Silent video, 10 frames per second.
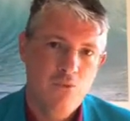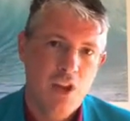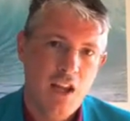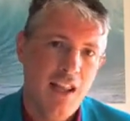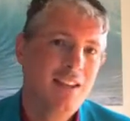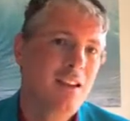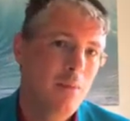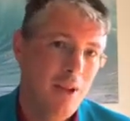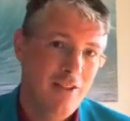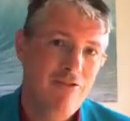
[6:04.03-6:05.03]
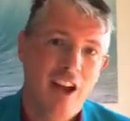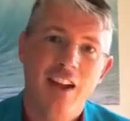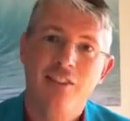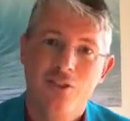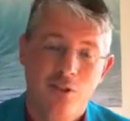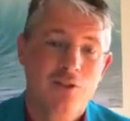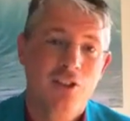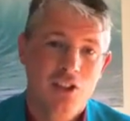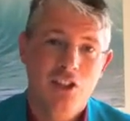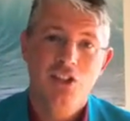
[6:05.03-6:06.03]
And that's going to be advanced.
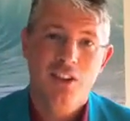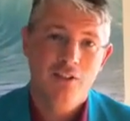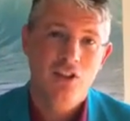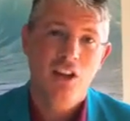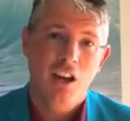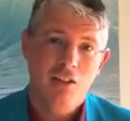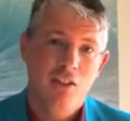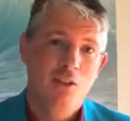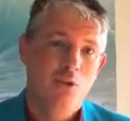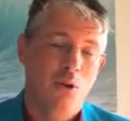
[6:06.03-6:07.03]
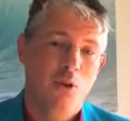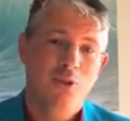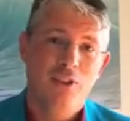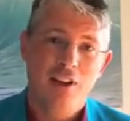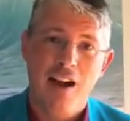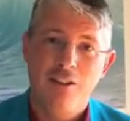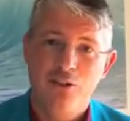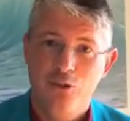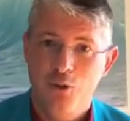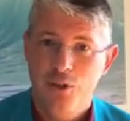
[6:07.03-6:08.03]
16, 17, 18-year-olds and college
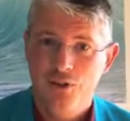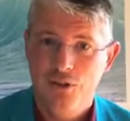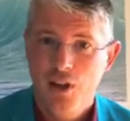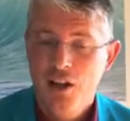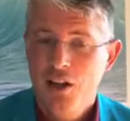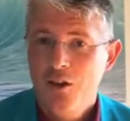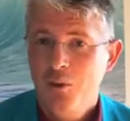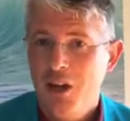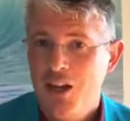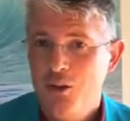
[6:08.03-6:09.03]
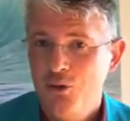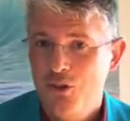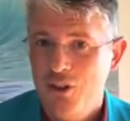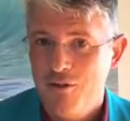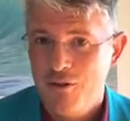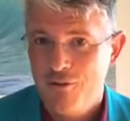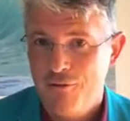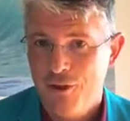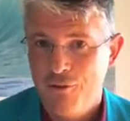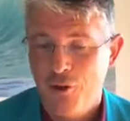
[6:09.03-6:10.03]
students, we can use
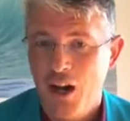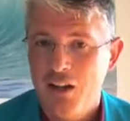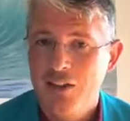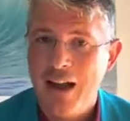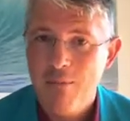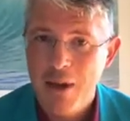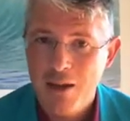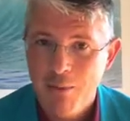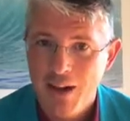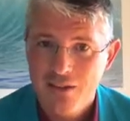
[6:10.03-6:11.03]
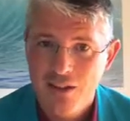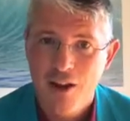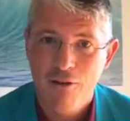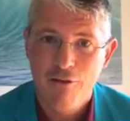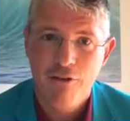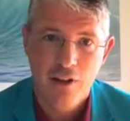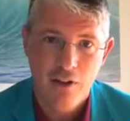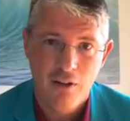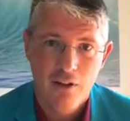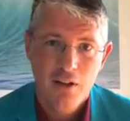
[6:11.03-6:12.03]
the phrase, I make myself feel.